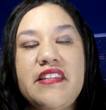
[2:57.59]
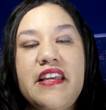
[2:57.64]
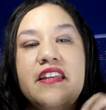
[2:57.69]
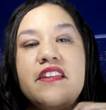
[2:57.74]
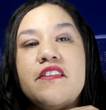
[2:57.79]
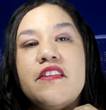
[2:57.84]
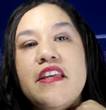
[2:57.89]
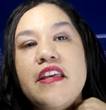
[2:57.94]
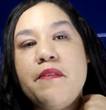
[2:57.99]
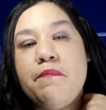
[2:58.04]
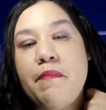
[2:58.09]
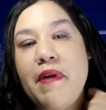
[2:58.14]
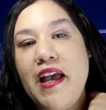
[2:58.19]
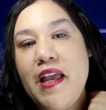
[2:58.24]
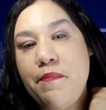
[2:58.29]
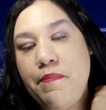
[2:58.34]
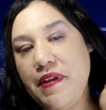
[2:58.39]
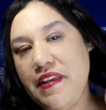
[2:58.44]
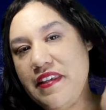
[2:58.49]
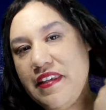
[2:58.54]
And in my
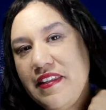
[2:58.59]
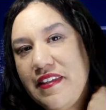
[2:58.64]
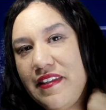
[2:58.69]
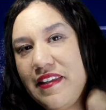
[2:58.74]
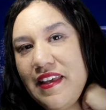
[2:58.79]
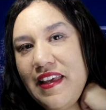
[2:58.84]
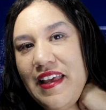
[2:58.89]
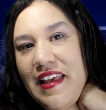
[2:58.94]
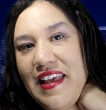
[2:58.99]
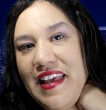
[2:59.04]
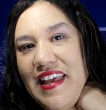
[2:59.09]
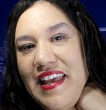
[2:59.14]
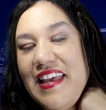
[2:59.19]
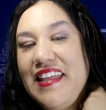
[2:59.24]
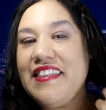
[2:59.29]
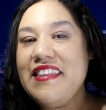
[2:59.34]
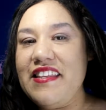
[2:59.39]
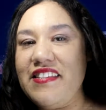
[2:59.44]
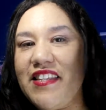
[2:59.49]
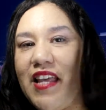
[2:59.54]
opinion,
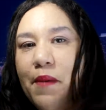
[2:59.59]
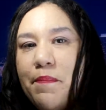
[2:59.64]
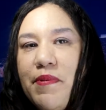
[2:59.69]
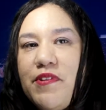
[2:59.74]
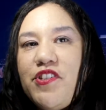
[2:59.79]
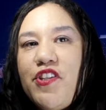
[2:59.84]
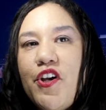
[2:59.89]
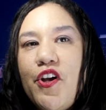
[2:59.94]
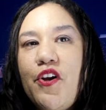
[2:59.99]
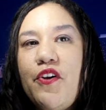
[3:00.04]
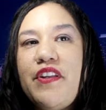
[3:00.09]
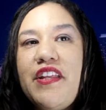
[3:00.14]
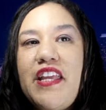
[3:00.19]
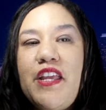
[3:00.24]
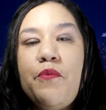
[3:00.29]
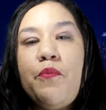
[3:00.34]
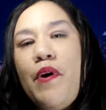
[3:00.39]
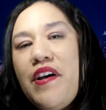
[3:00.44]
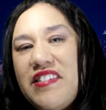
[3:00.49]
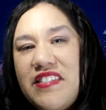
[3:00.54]
in this episode,
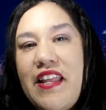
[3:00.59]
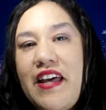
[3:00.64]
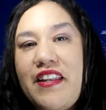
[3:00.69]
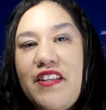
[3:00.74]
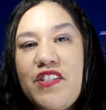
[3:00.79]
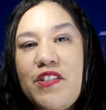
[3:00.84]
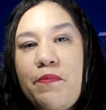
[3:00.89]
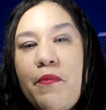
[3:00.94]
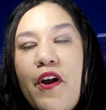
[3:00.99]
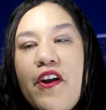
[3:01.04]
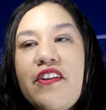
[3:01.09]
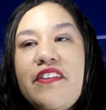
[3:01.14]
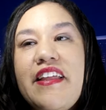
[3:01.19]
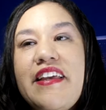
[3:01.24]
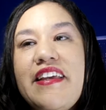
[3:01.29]
he was not as smart.